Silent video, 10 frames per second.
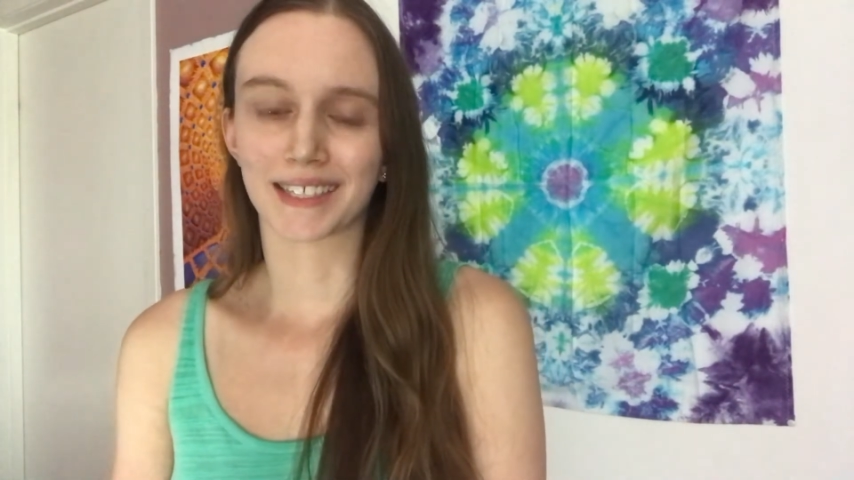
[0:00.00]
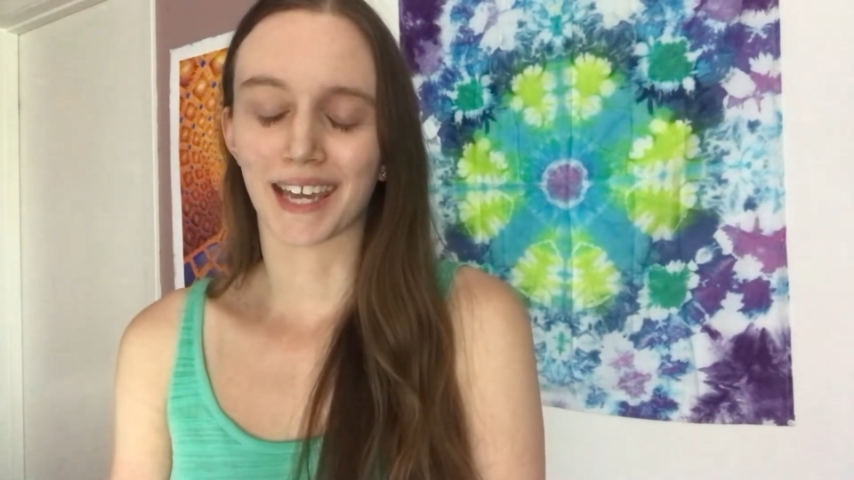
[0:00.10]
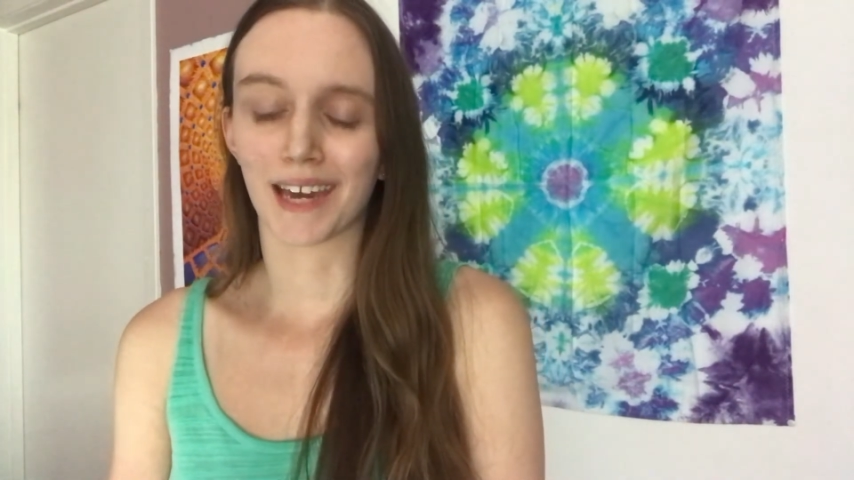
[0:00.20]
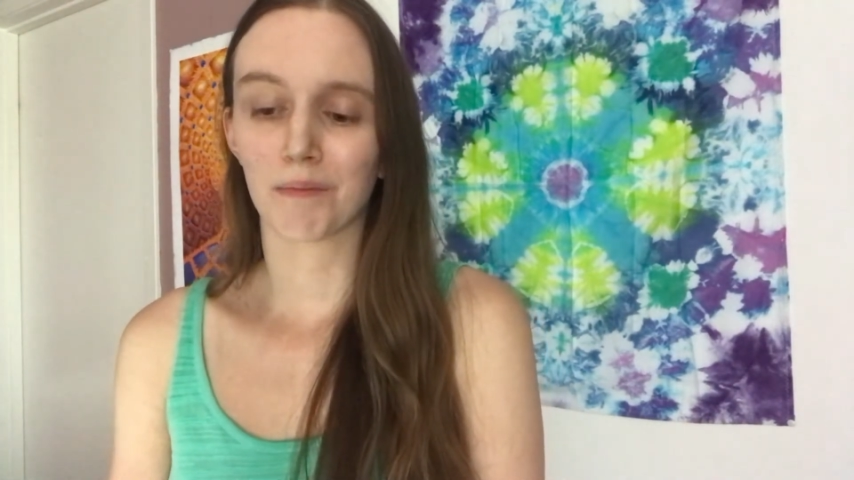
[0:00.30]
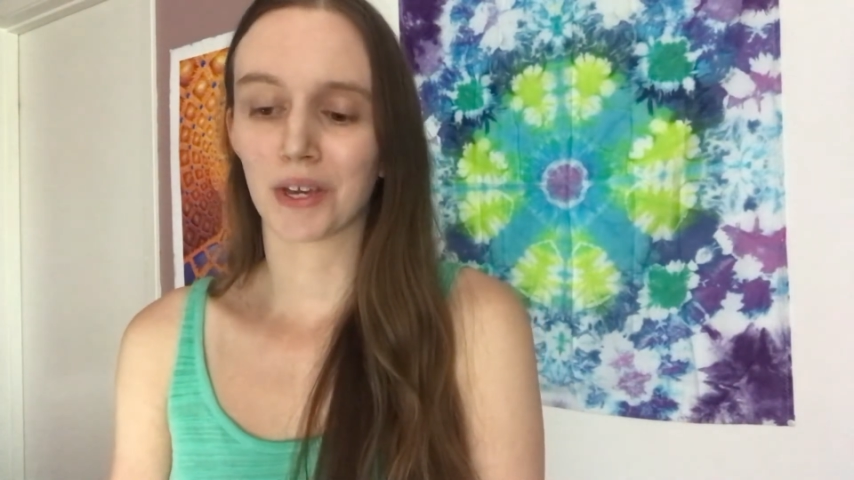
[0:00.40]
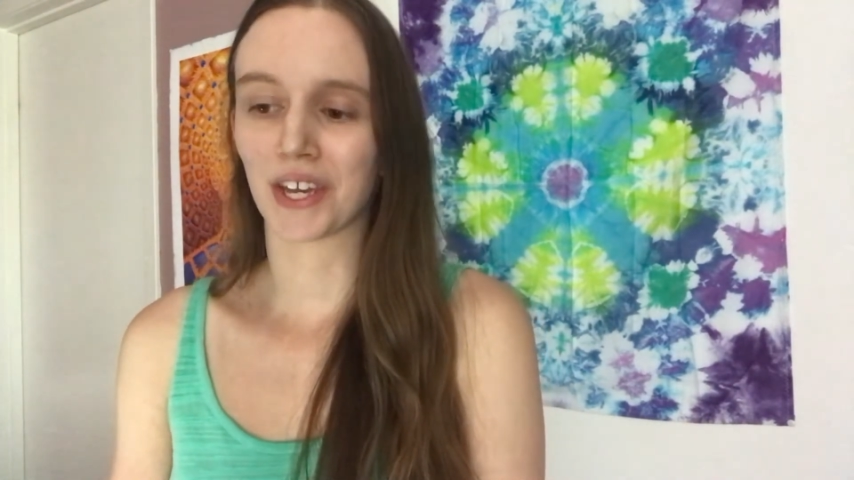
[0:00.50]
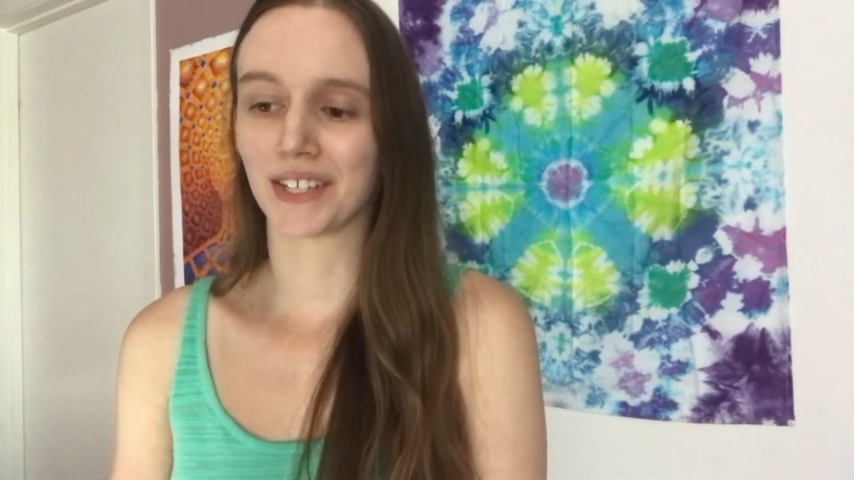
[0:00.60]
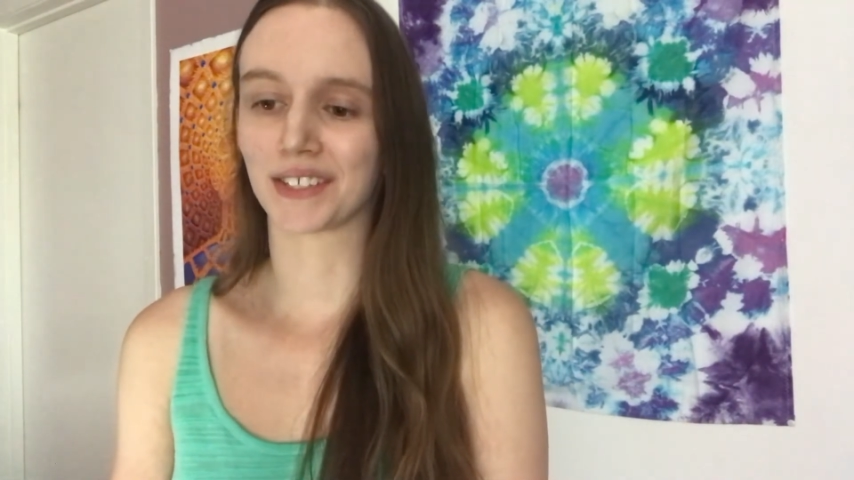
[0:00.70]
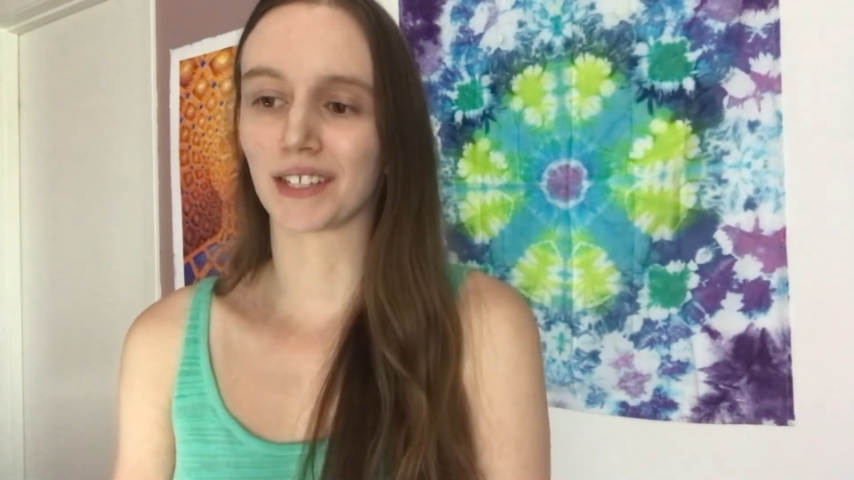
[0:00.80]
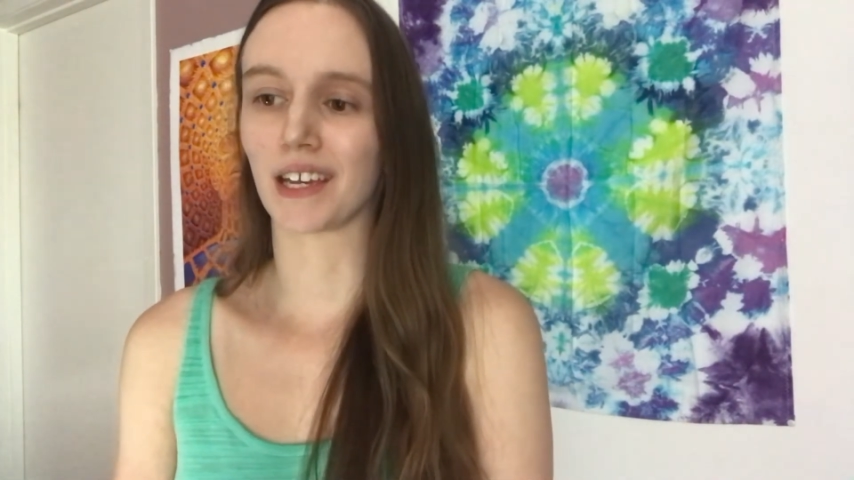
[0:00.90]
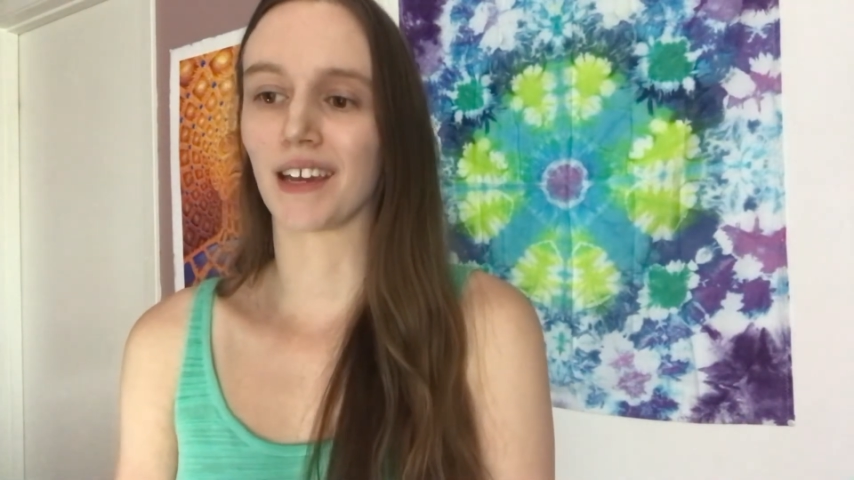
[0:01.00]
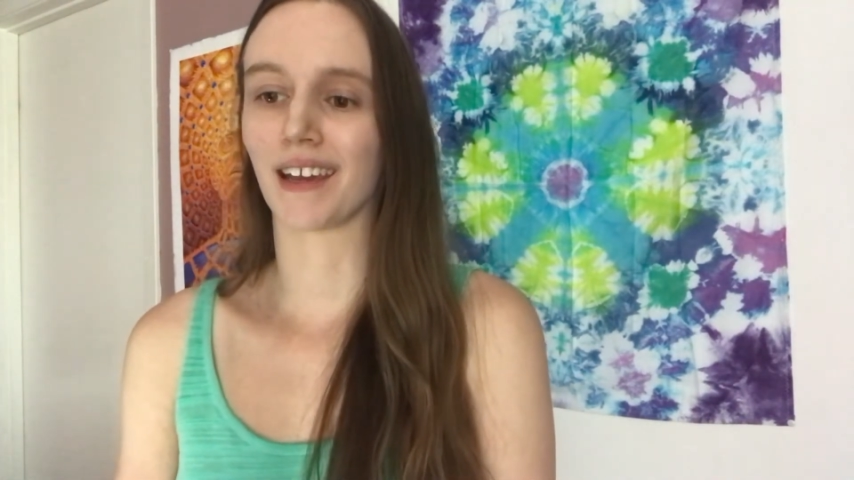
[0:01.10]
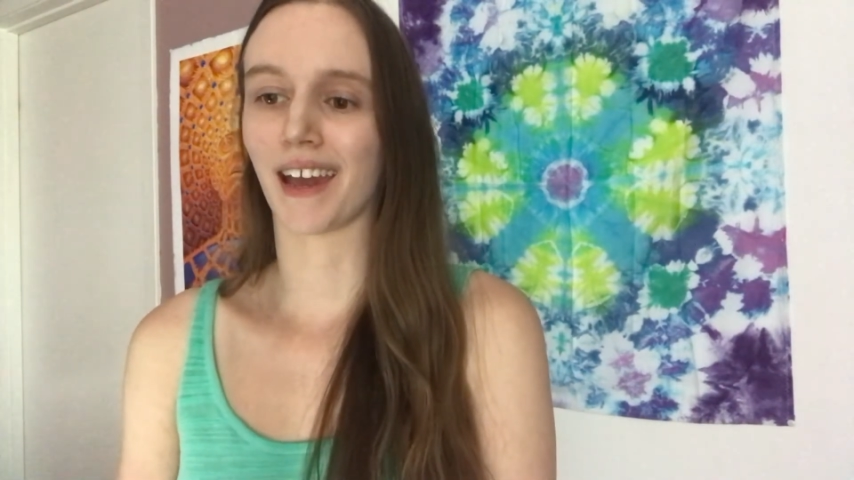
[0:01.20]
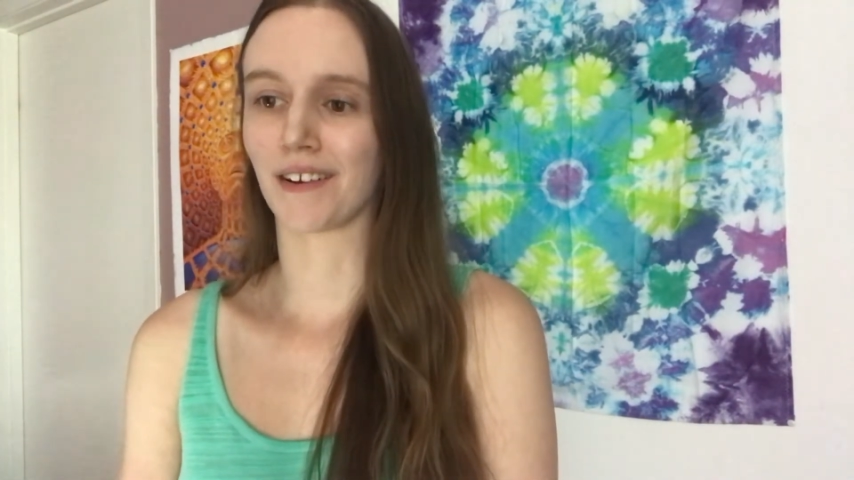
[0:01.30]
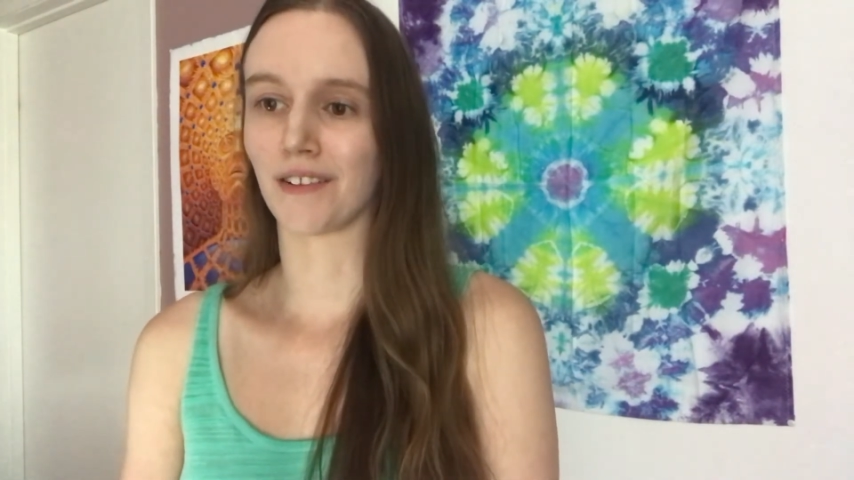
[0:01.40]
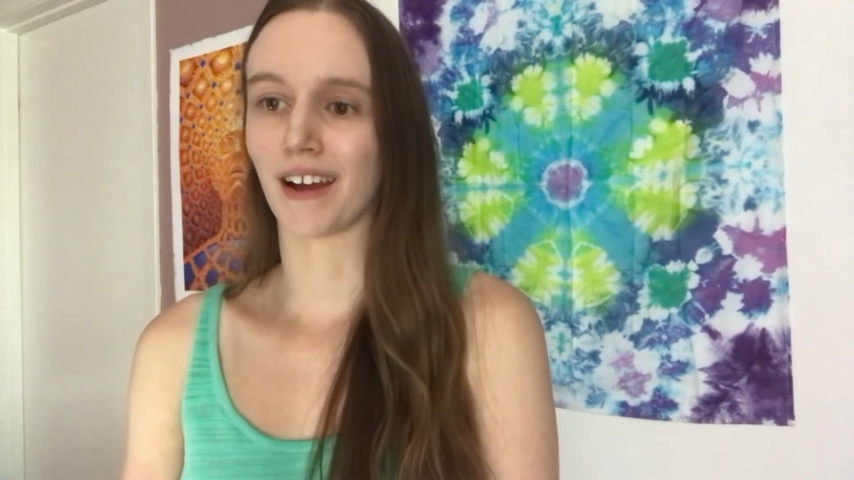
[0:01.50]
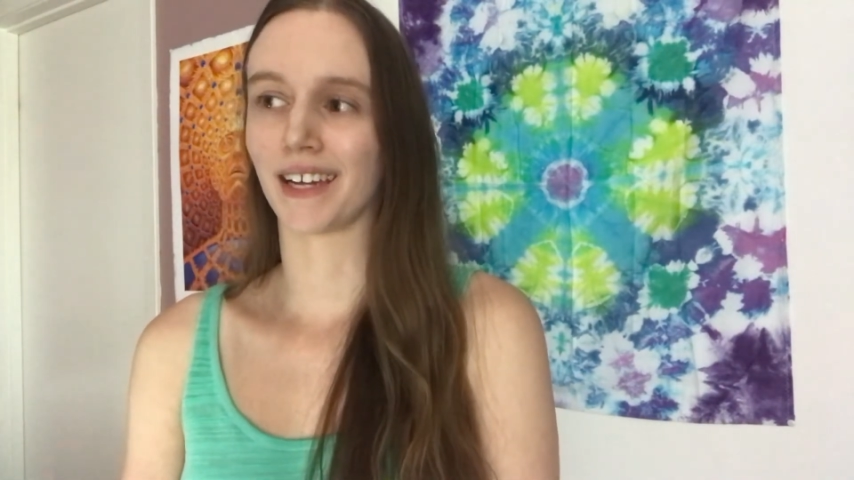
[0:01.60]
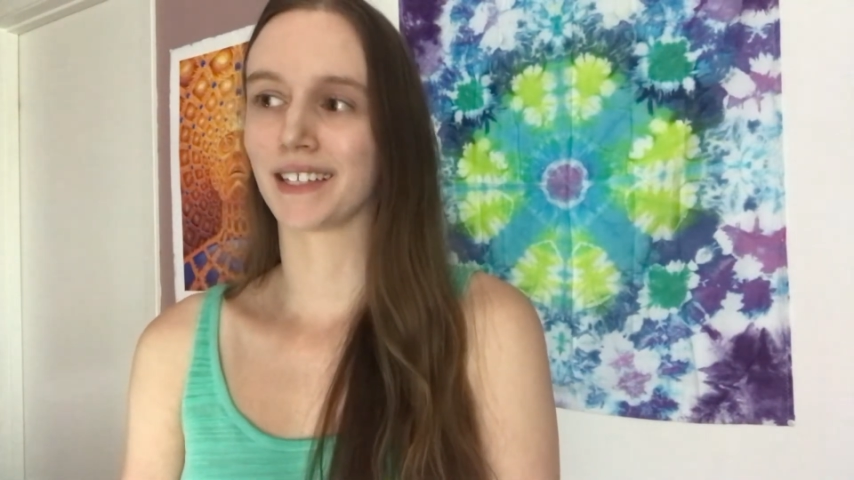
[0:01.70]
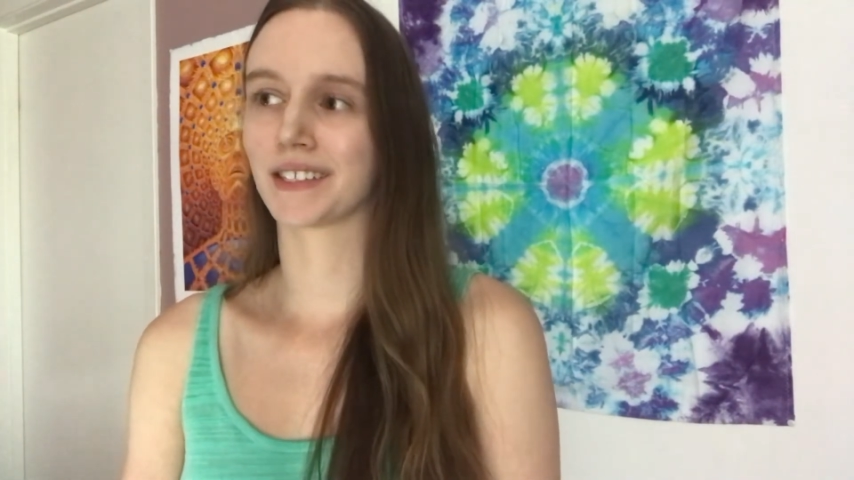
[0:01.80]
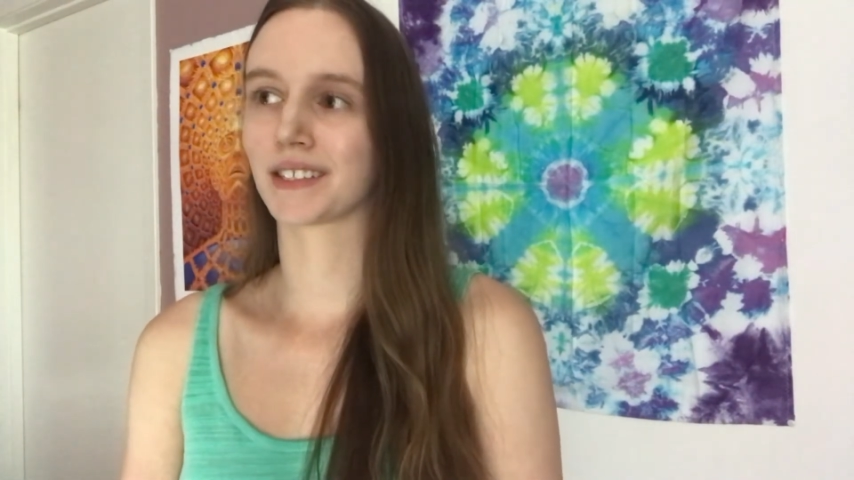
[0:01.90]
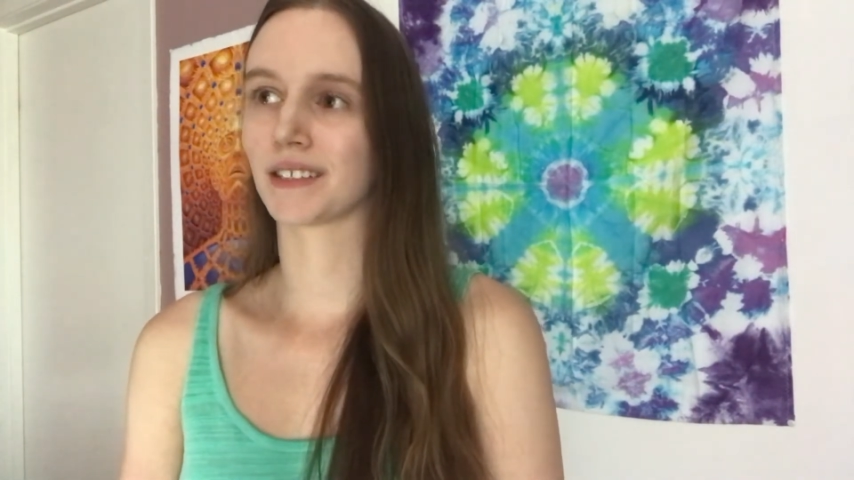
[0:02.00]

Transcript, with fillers: can't be easily analyzed.